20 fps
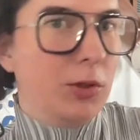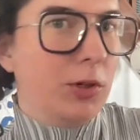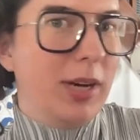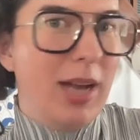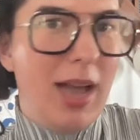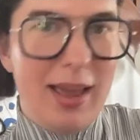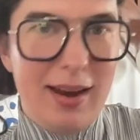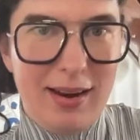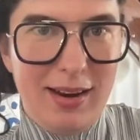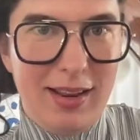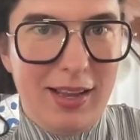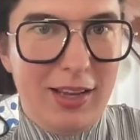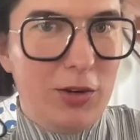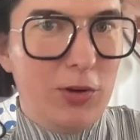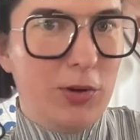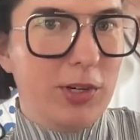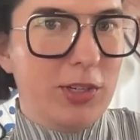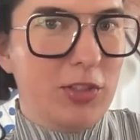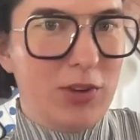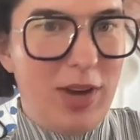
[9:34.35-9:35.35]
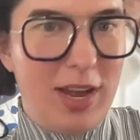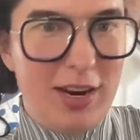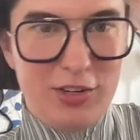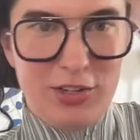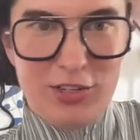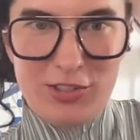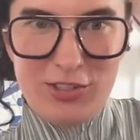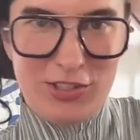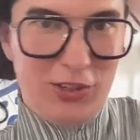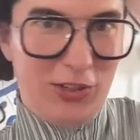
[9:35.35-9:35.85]
or editing or
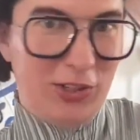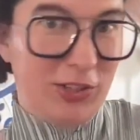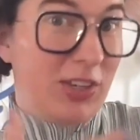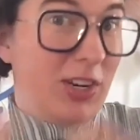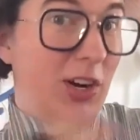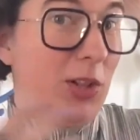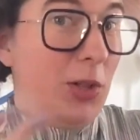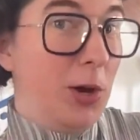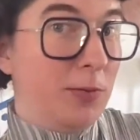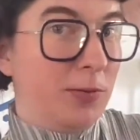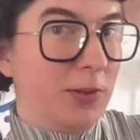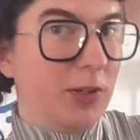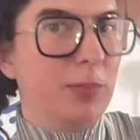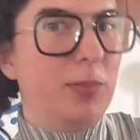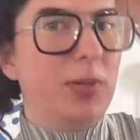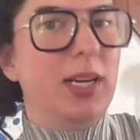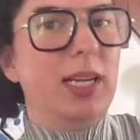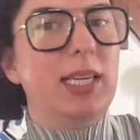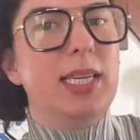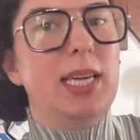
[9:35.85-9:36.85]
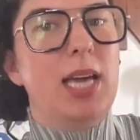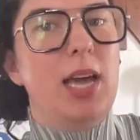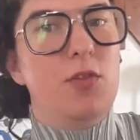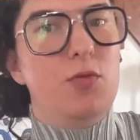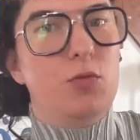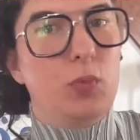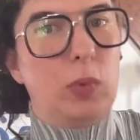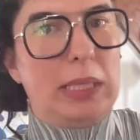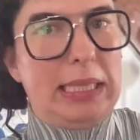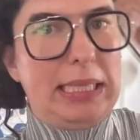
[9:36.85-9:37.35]
strategists to look it all over, but it
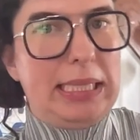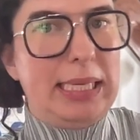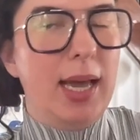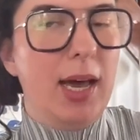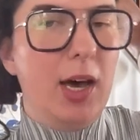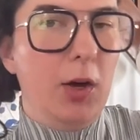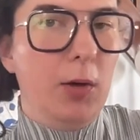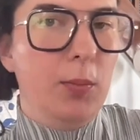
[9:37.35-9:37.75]
can really help